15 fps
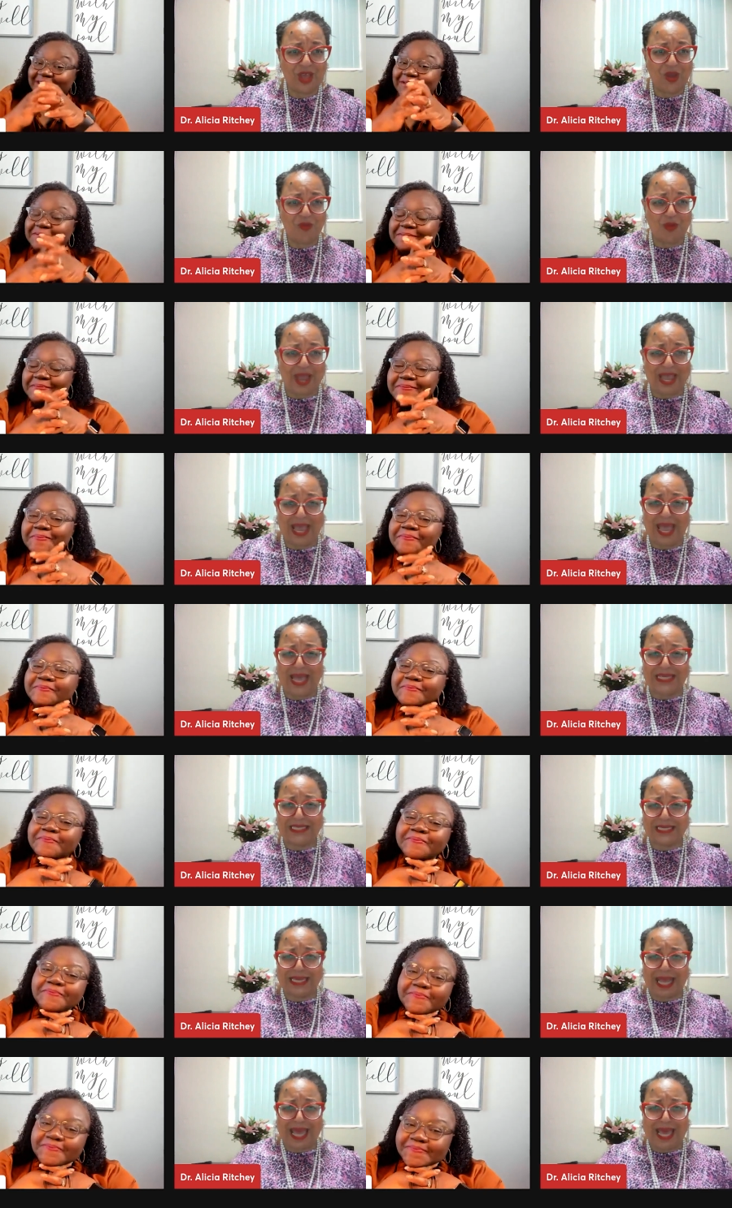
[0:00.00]
Speaker 1: right has
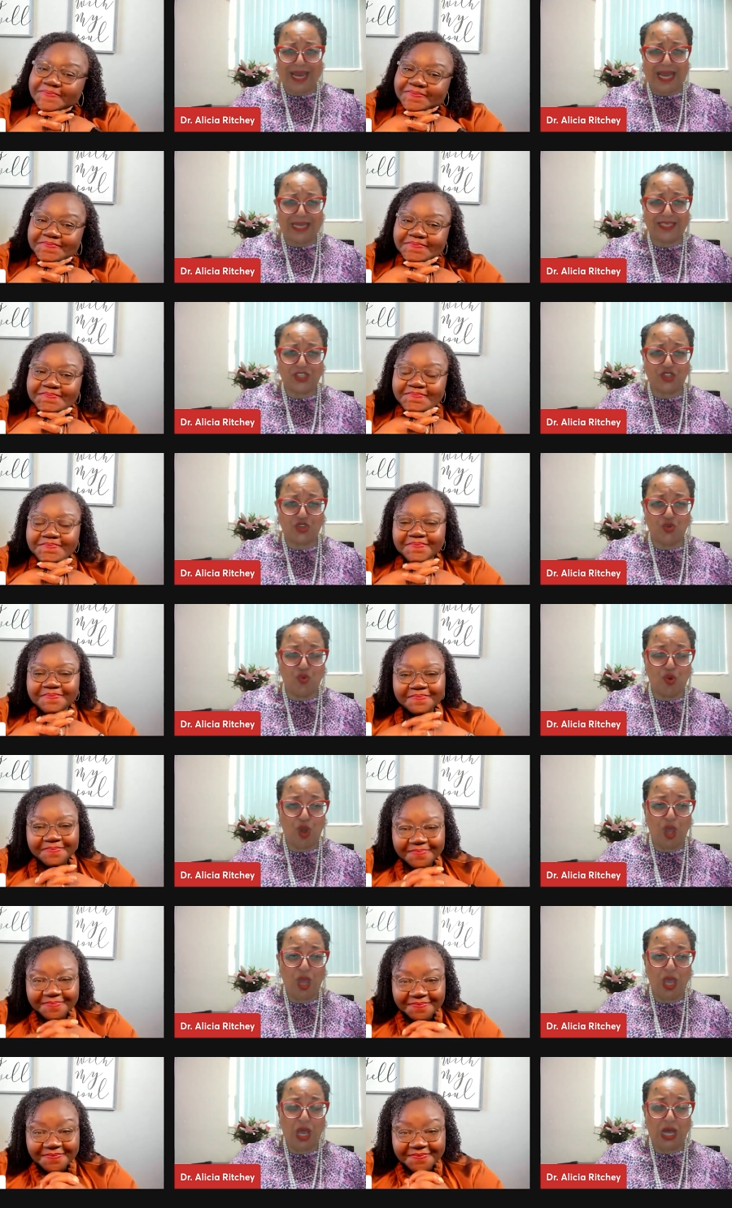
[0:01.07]
led us to
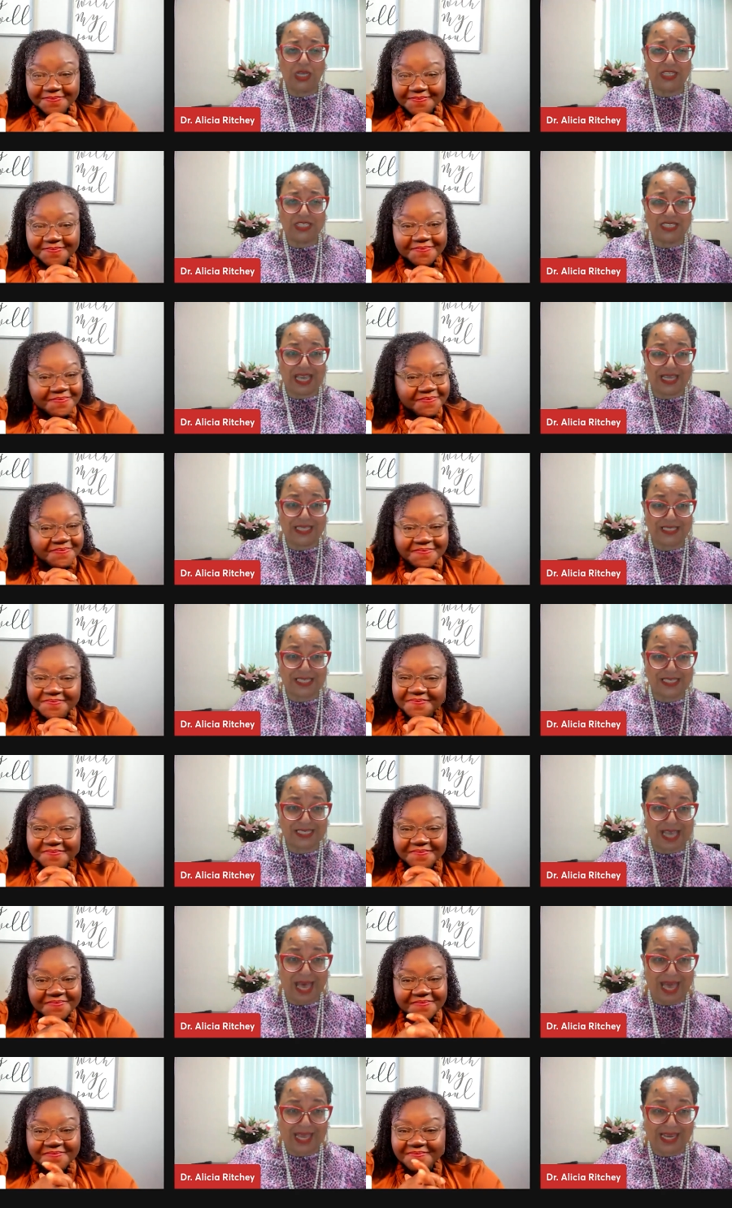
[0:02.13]
a sick
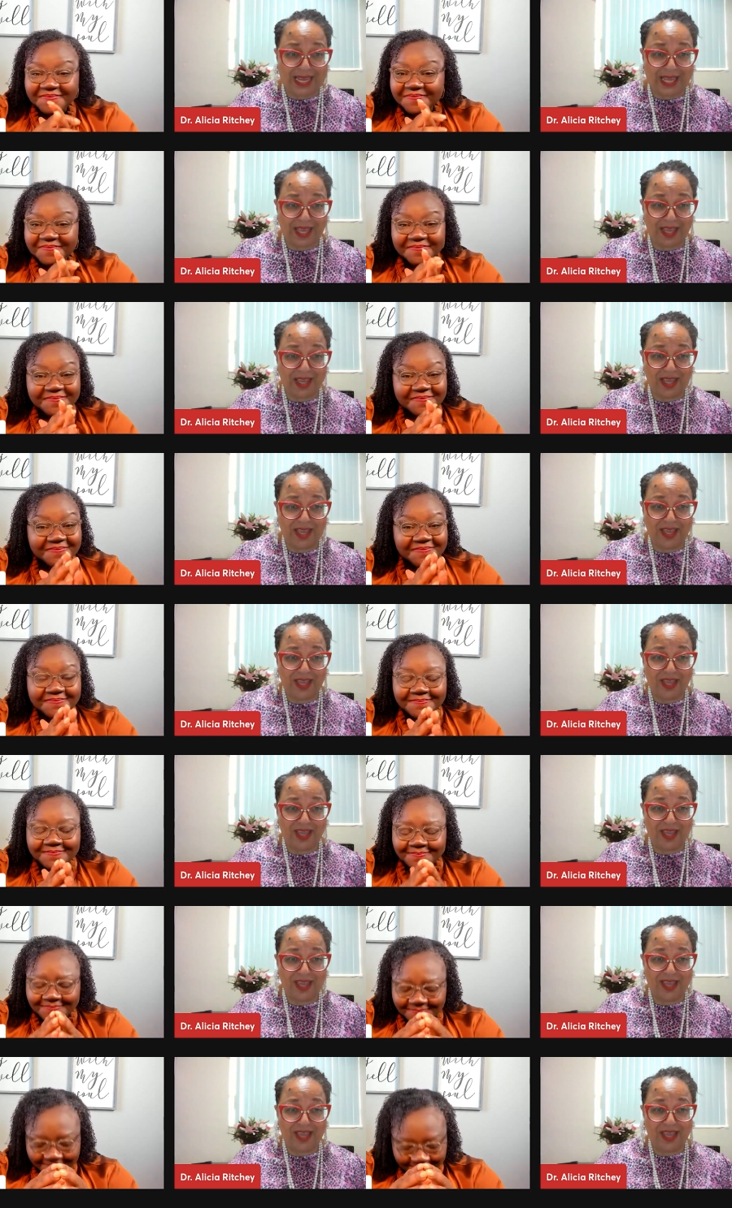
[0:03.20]
society
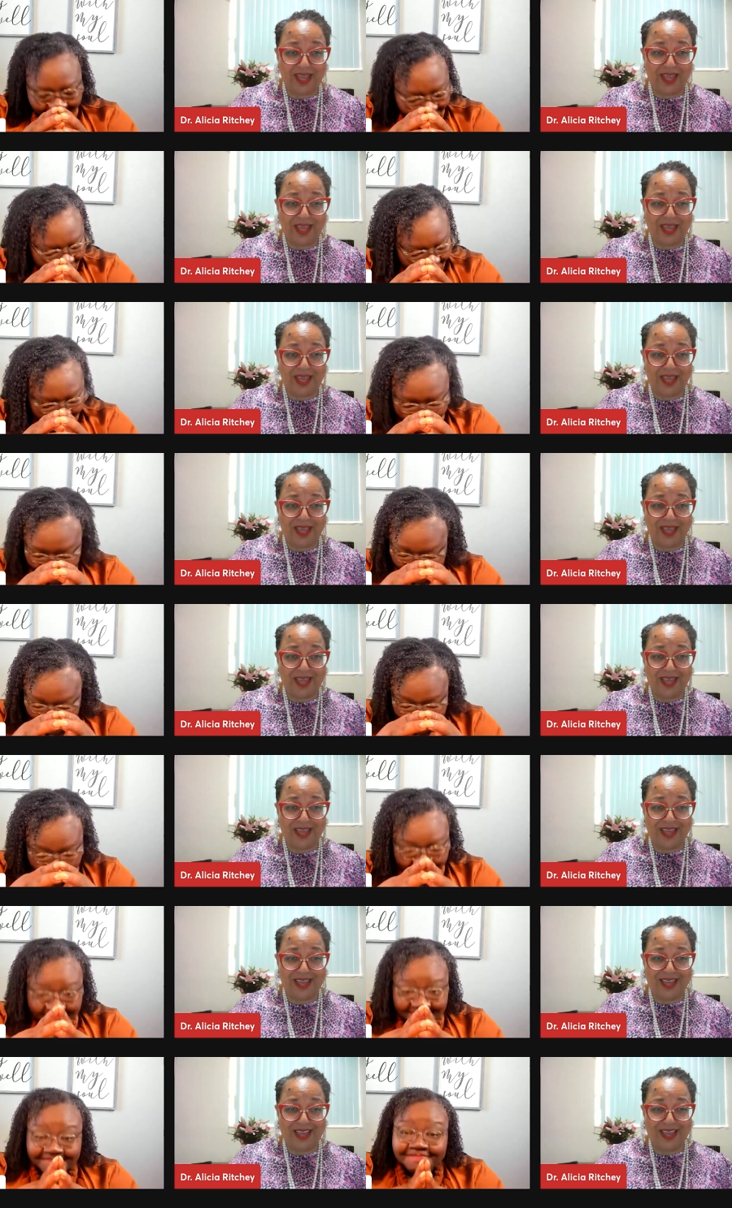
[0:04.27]
mm, mm -mm.
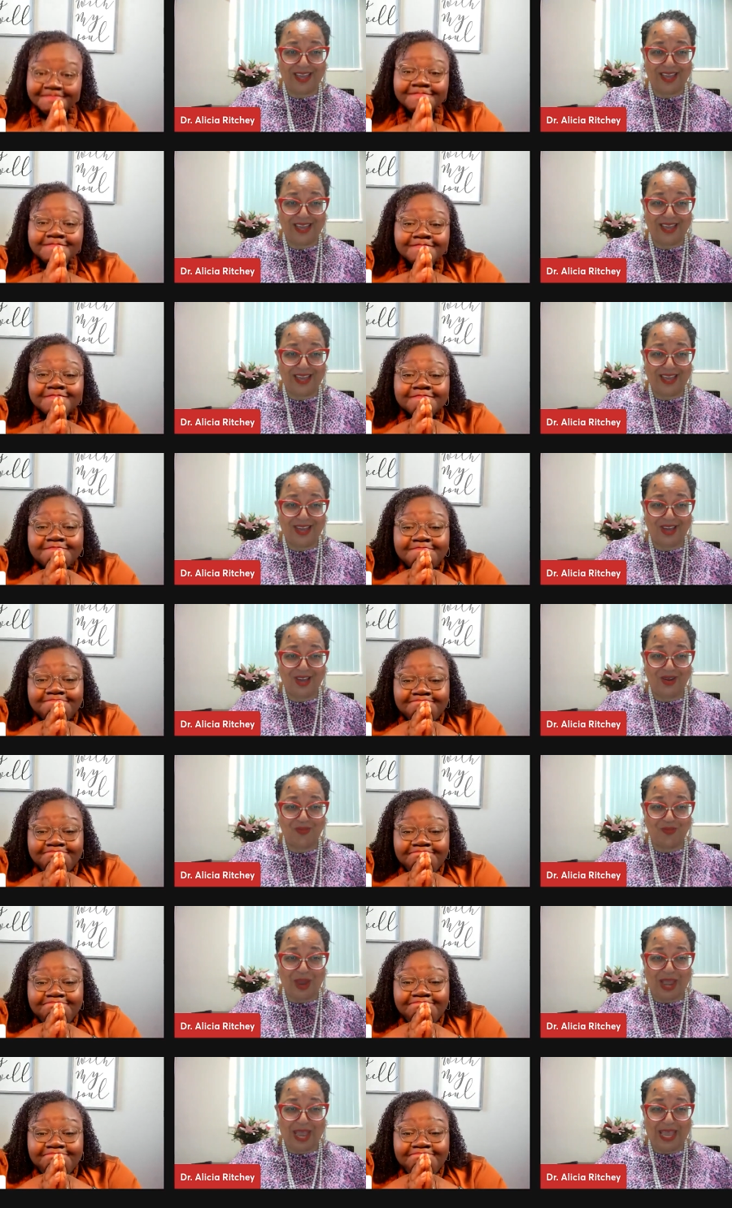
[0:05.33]

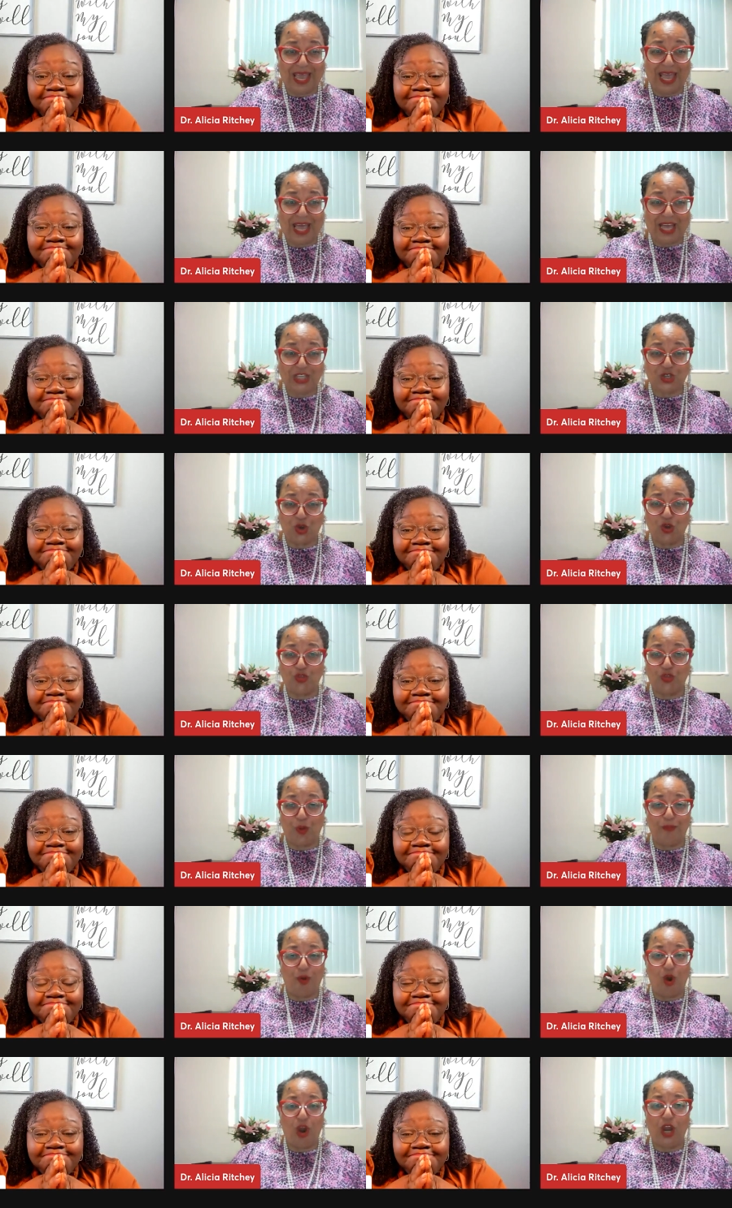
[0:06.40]
right so the
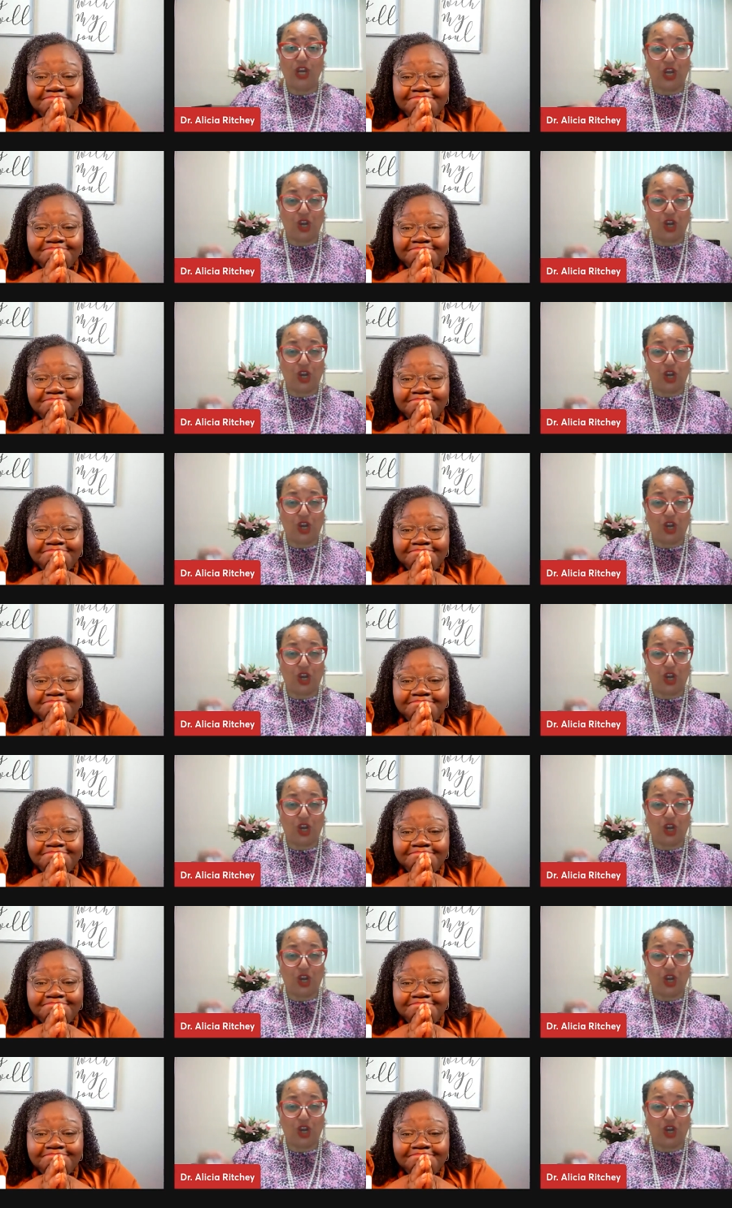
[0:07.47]
more